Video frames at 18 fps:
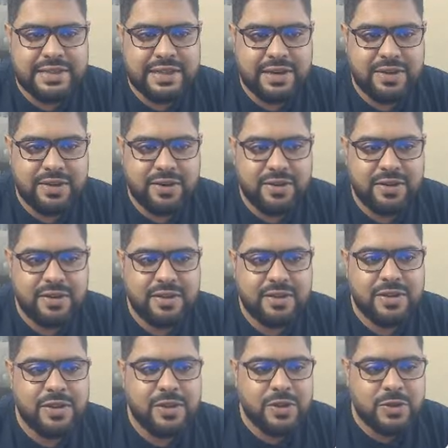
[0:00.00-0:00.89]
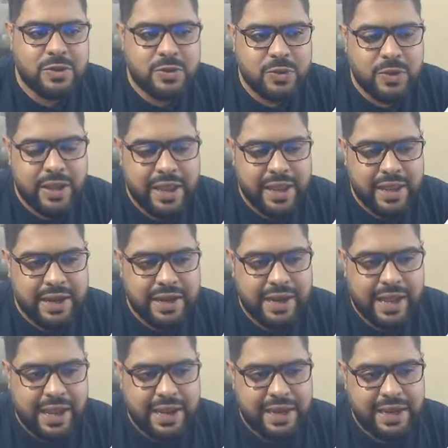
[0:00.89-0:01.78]
are gone. So
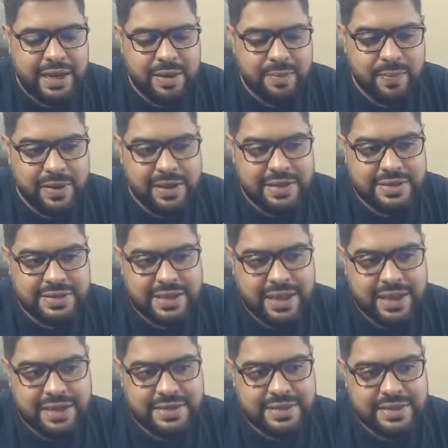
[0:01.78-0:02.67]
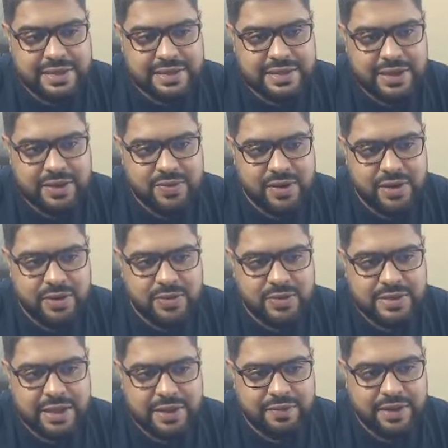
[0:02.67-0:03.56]
9 plus x is equal to
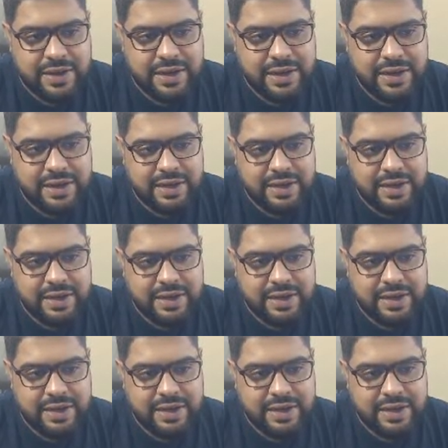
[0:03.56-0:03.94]
17.